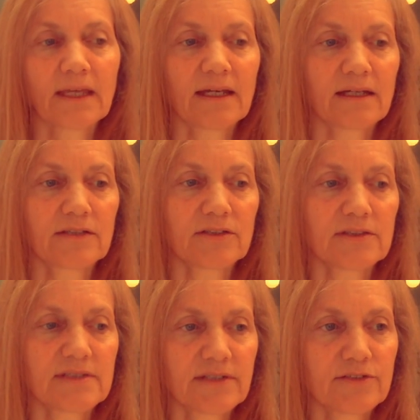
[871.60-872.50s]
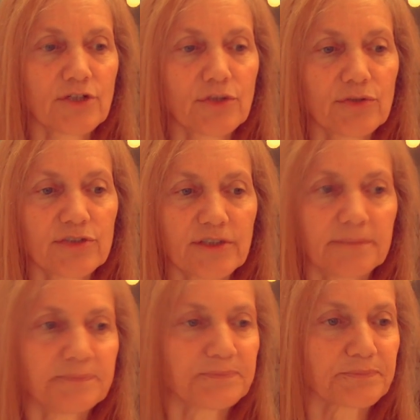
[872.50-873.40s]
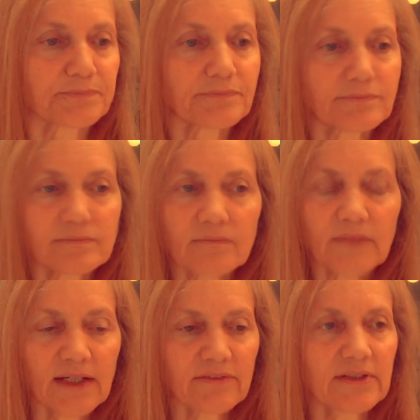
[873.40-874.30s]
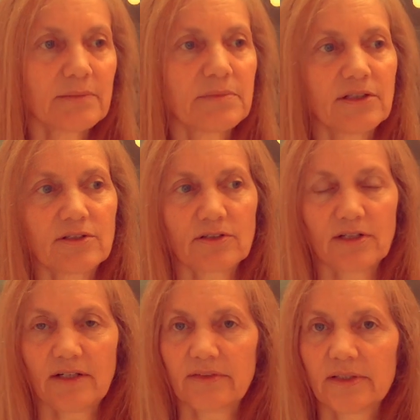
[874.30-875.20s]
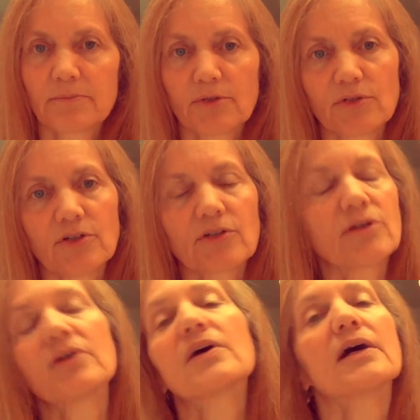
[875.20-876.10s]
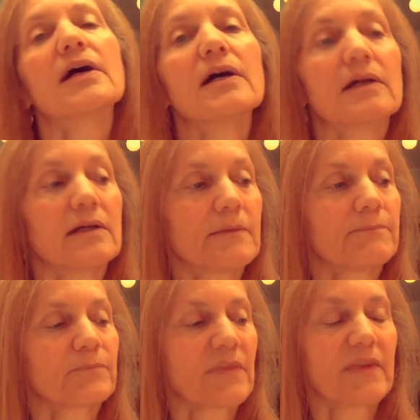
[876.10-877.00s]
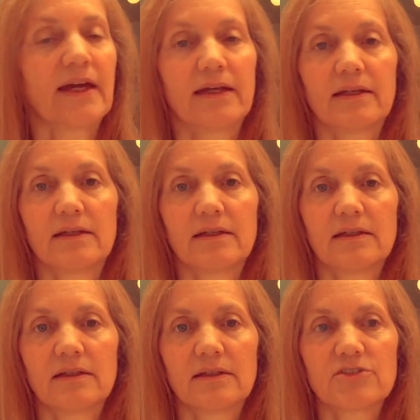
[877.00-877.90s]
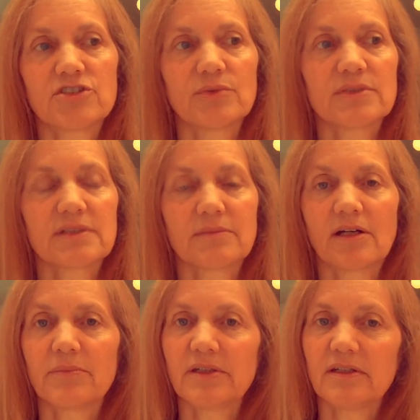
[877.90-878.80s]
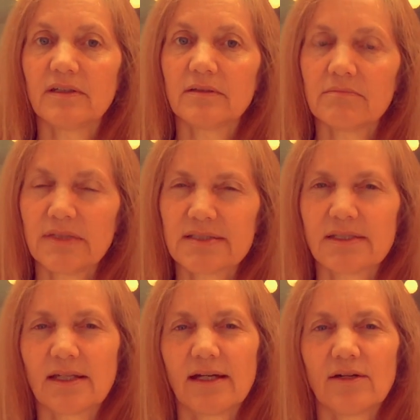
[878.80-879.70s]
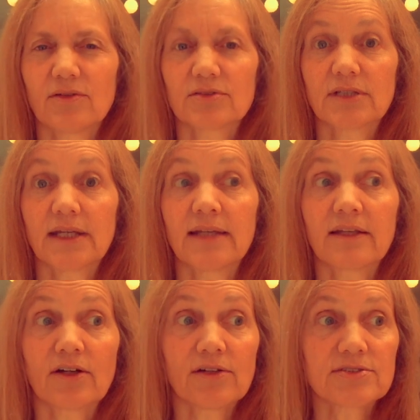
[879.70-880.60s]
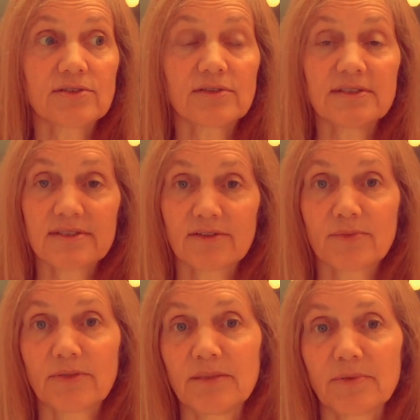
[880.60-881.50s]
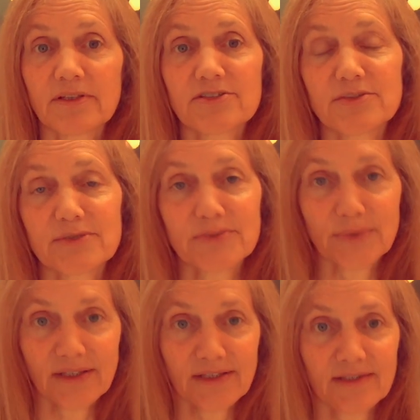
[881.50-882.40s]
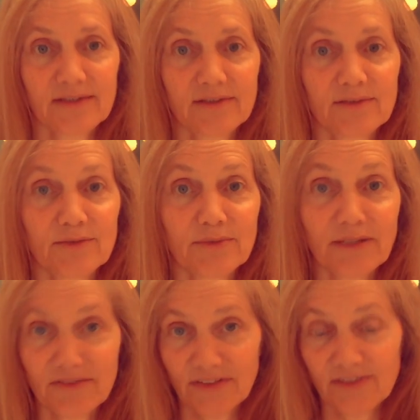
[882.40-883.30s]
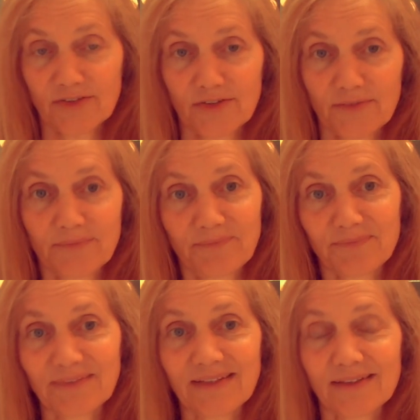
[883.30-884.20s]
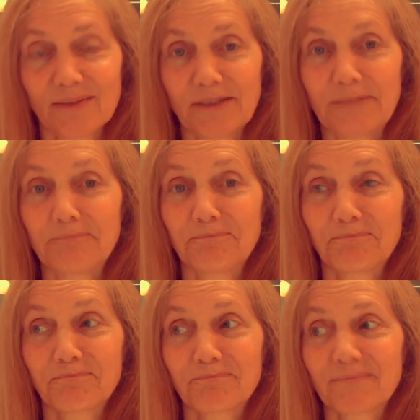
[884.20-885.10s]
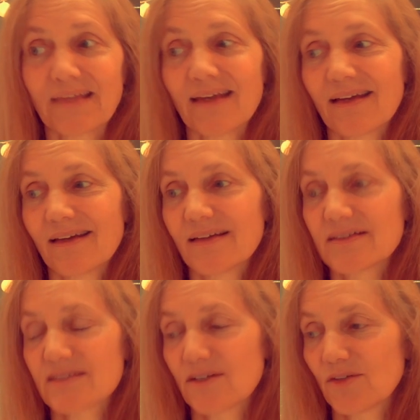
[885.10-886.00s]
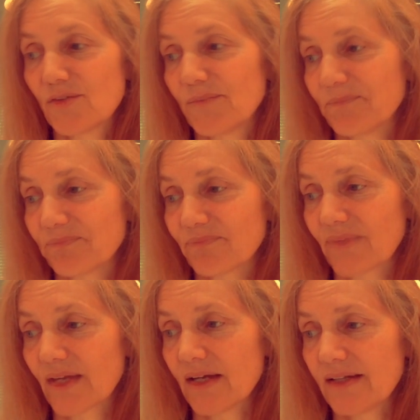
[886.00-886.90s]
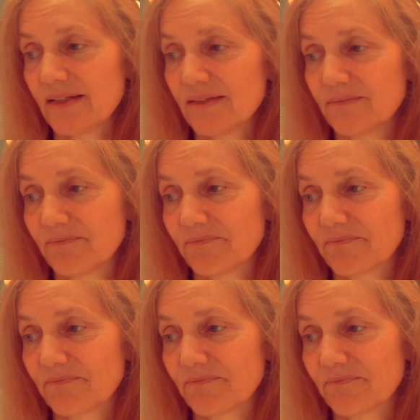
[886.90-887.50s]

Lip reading: and said no to having the beer or having the burger, that she would somehow be missing out, and that also these other people that she was with would make fun of her a little bit. So I